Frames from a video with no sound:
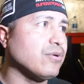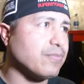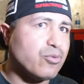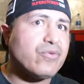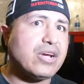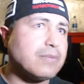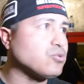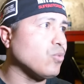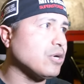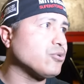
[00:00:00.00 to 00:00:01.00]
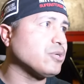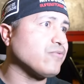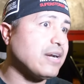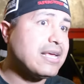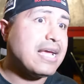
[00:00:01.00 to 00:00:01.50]
moving up to
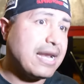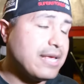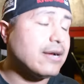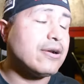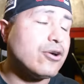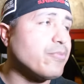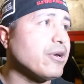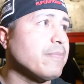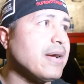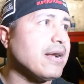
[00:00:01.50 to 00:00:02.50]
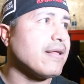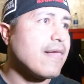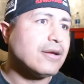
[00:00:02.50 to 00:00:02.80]
welterweight, and he got hurt pretty bad.